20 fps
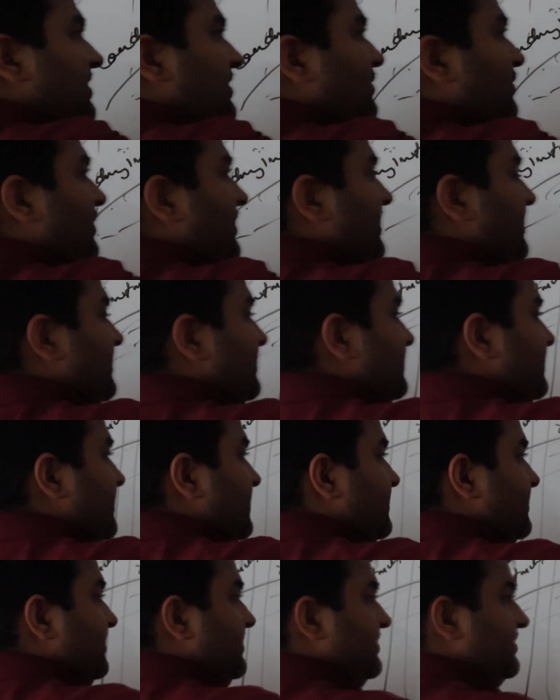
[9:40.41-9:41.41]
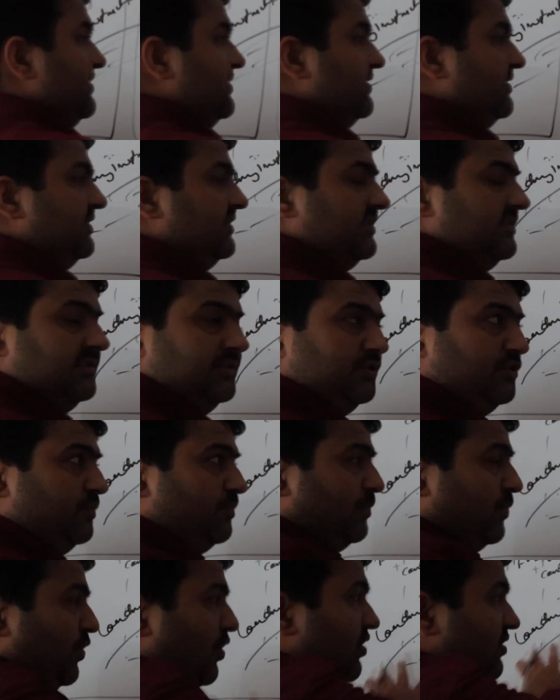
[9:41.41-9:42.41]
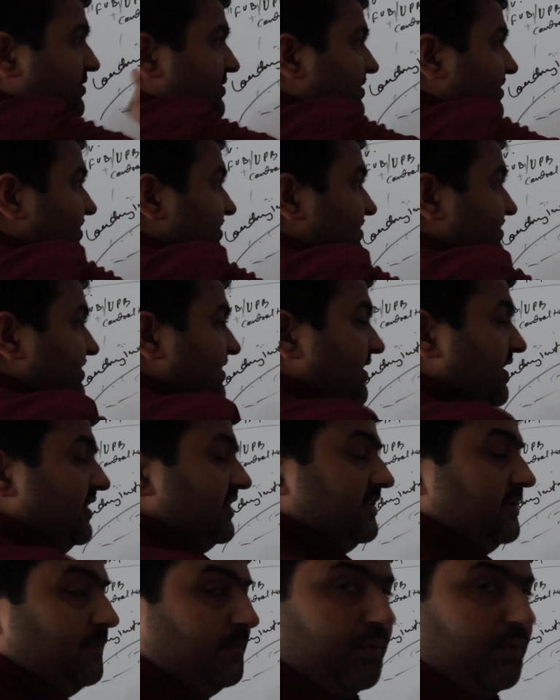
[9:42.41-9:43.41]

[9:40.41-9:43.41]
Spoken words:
the loading instructions to process, trigger the